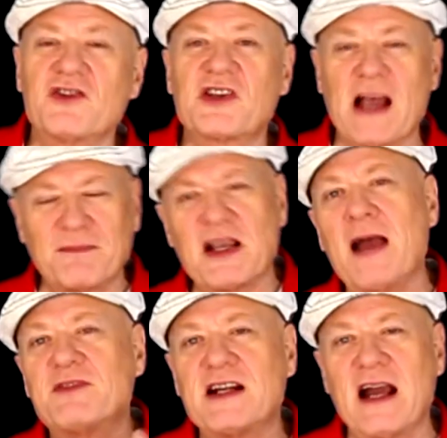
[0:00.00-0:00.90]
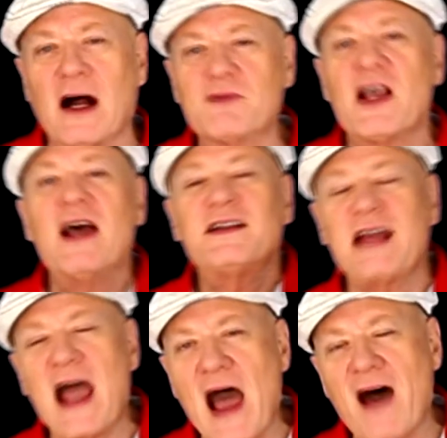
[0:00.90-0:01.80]
And sometimes it helps to
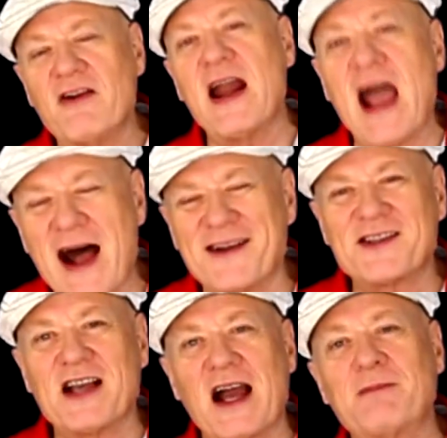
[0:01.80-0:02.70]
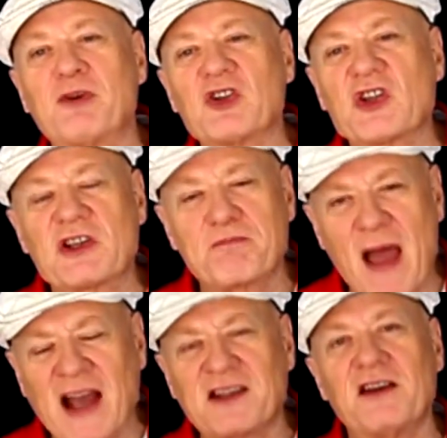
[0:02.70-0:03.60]
have an outside
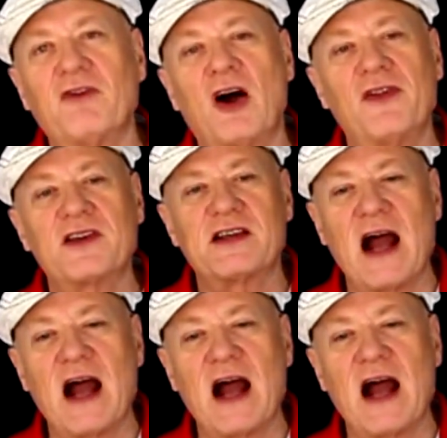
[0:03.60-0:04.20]
perspective on this.